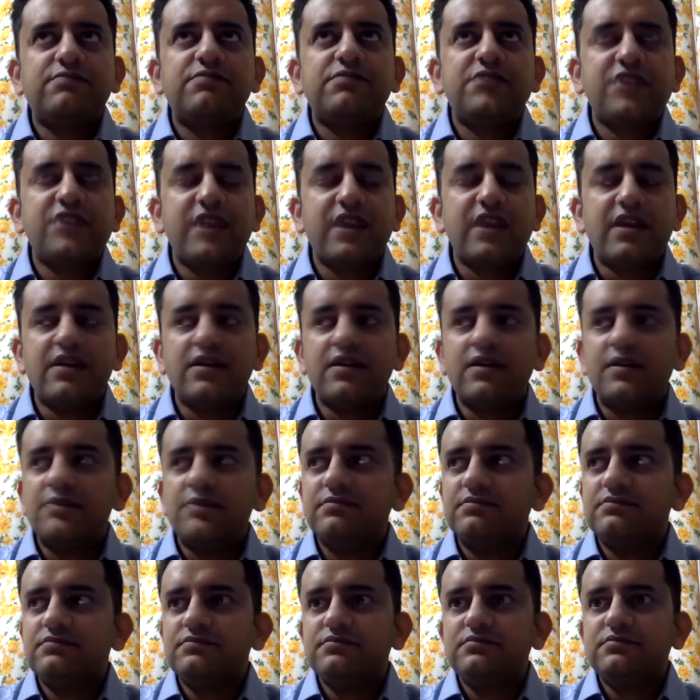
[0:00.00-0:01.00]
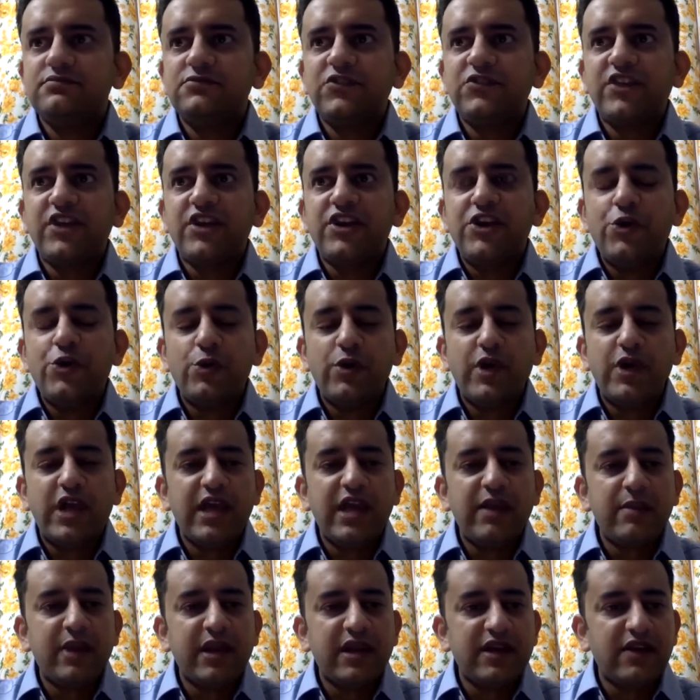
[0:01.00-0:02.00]
say a new
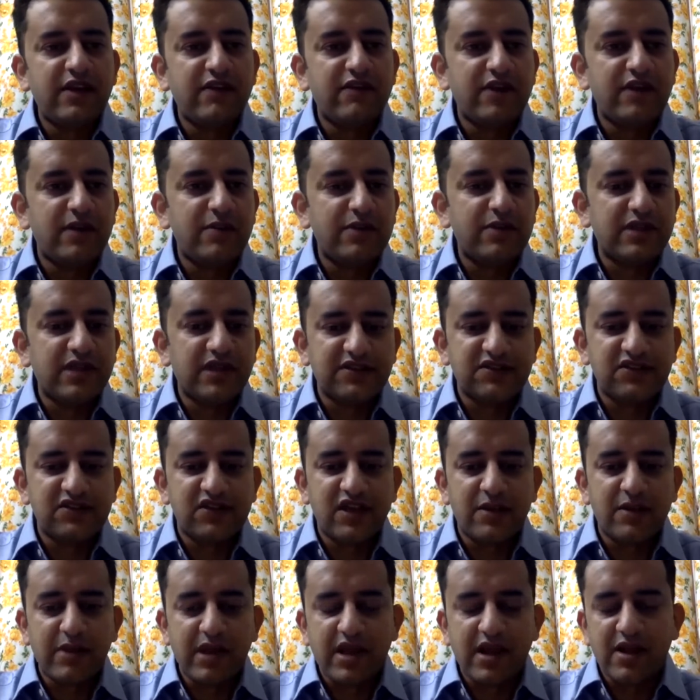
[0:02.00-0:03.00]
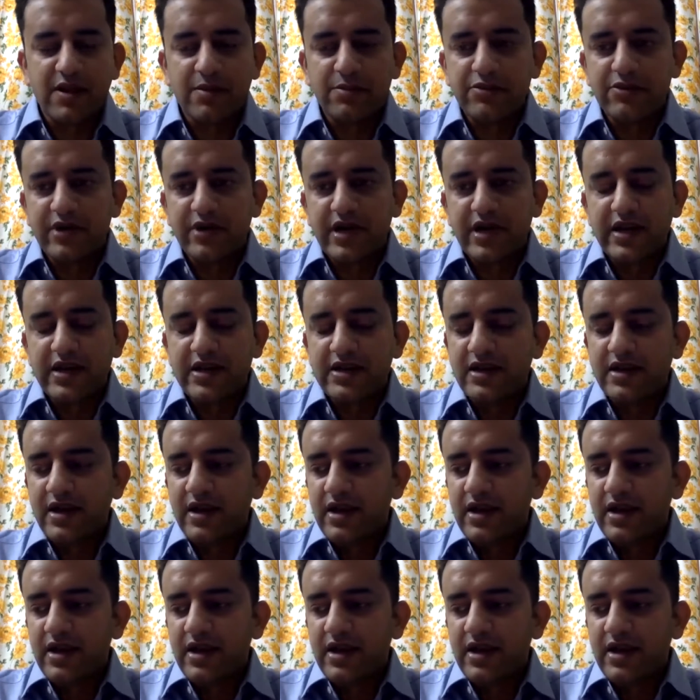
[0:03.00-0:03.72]
gaming developer that's coming up, right?